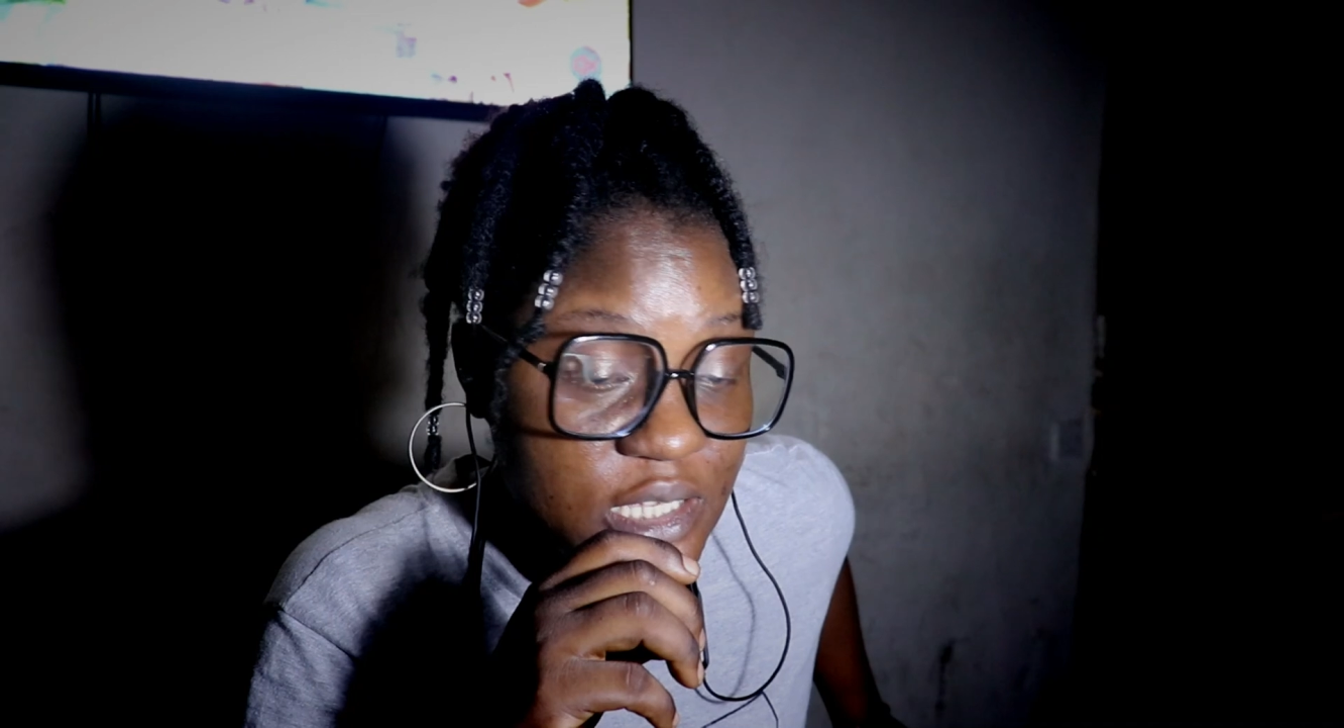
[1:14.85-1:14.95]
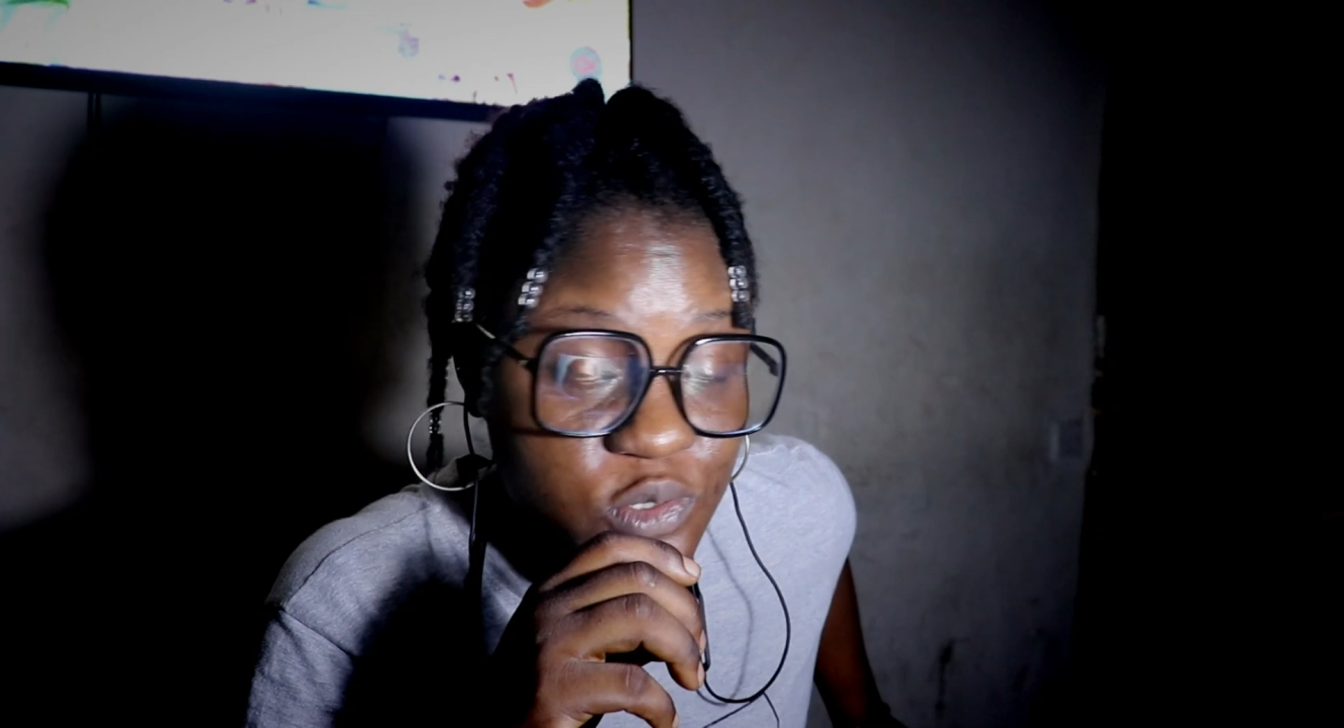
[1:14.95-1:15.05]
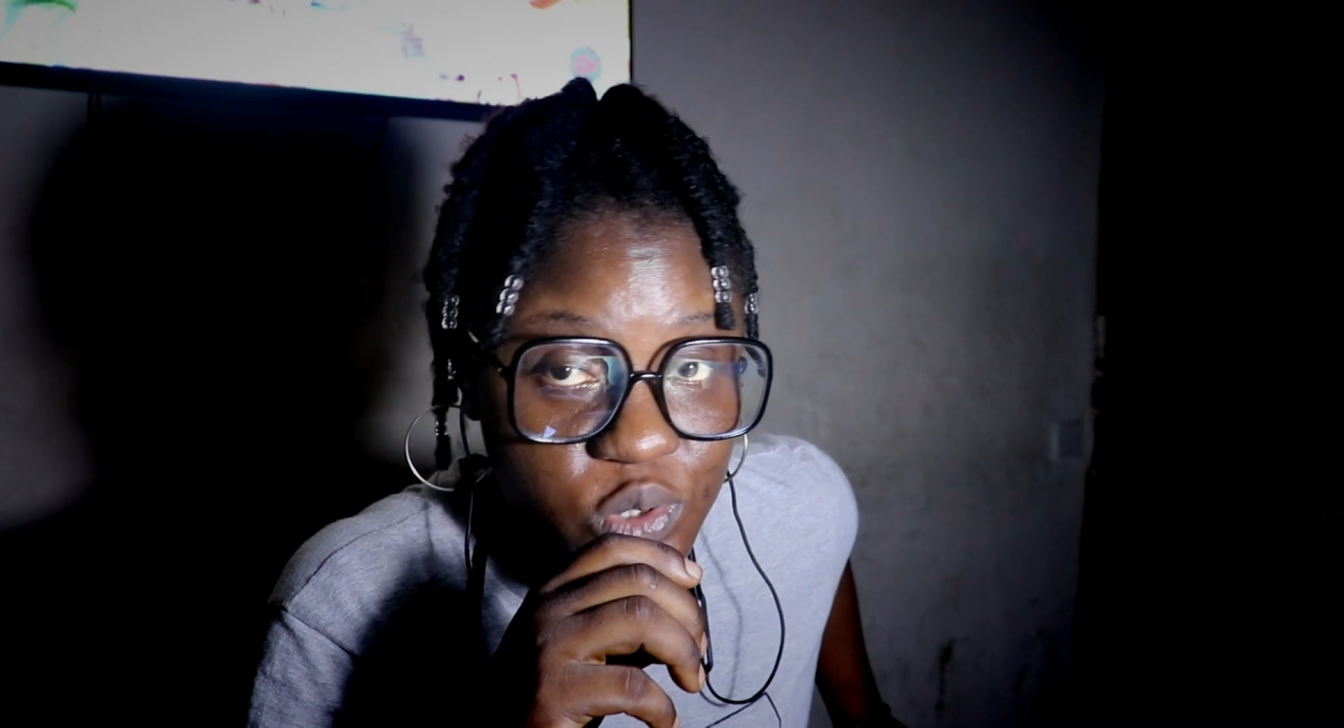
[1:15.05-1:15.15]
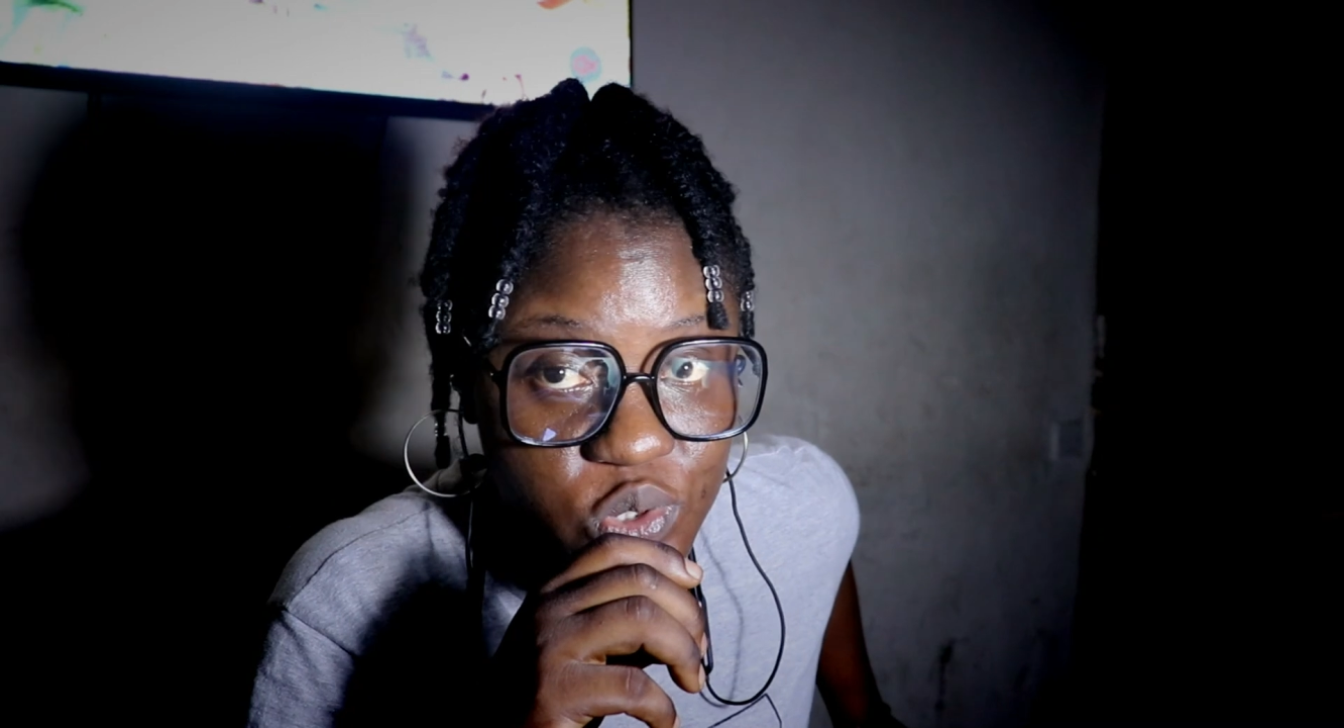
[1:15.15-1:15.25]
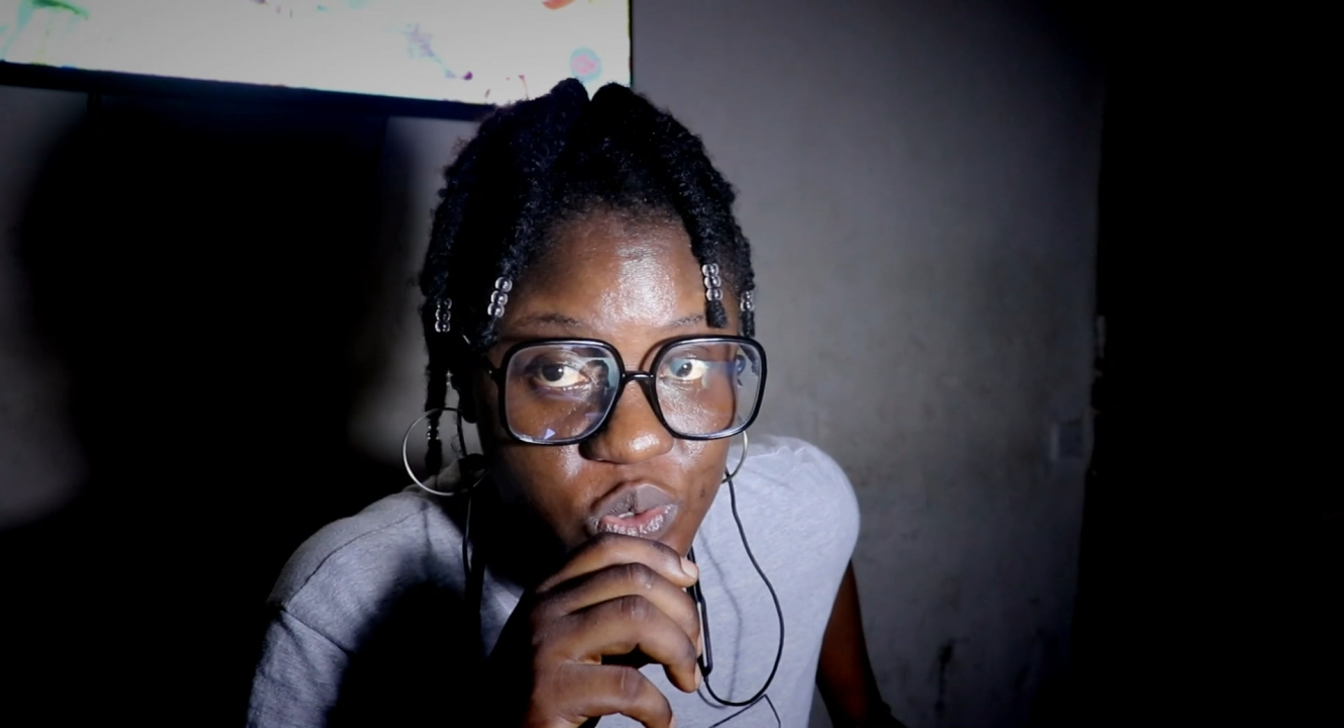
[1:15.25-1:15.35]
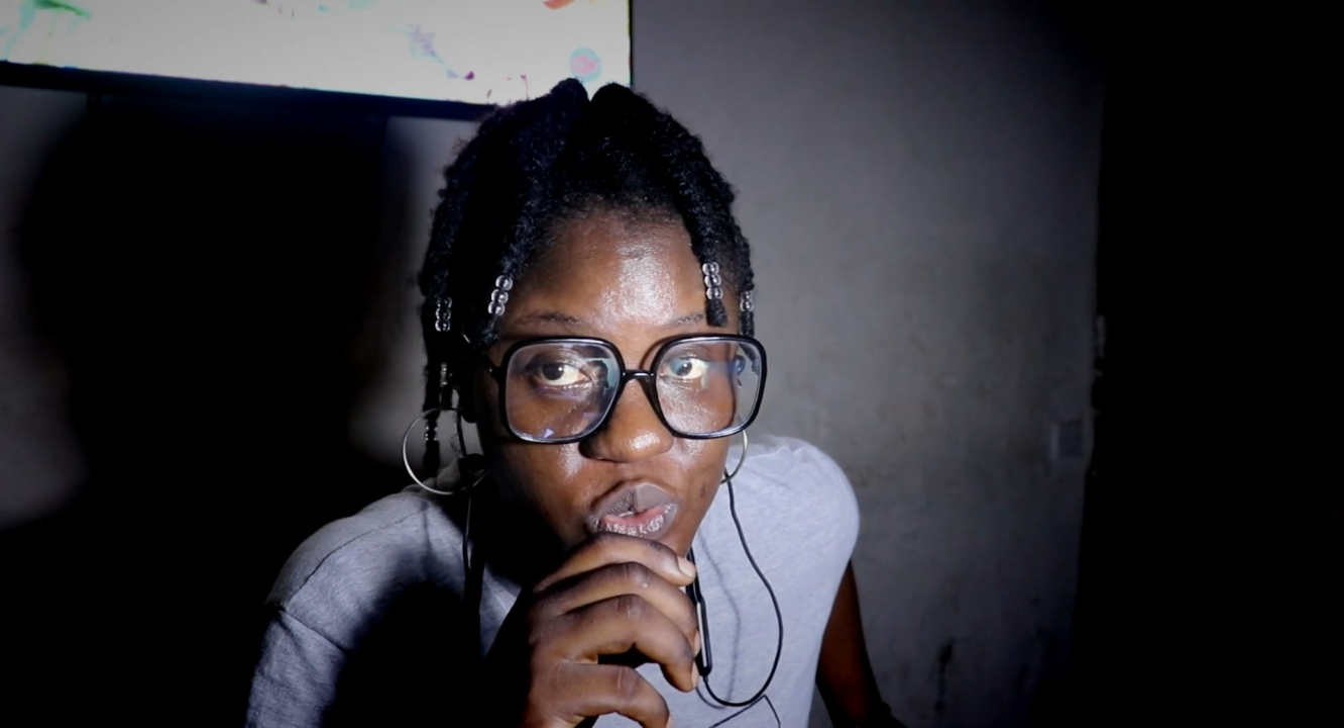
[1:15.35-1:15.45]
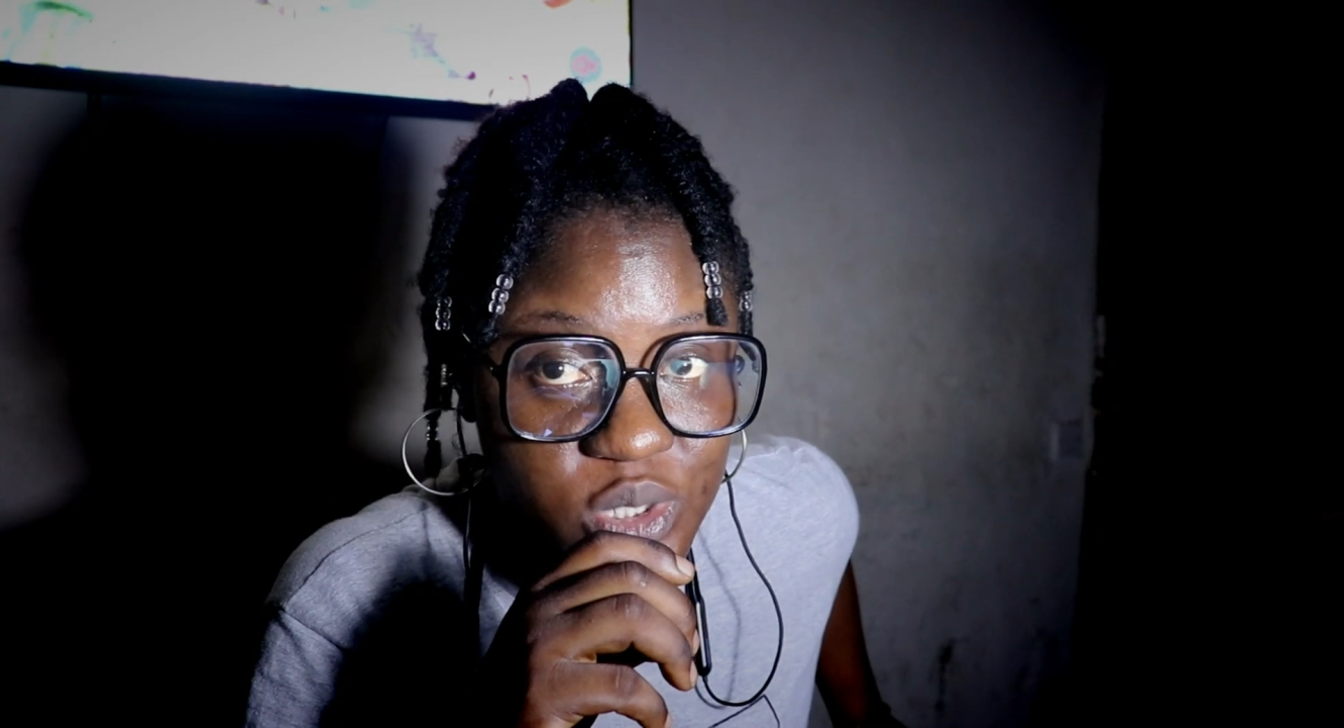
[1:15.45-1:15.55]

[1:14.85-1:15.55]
told you,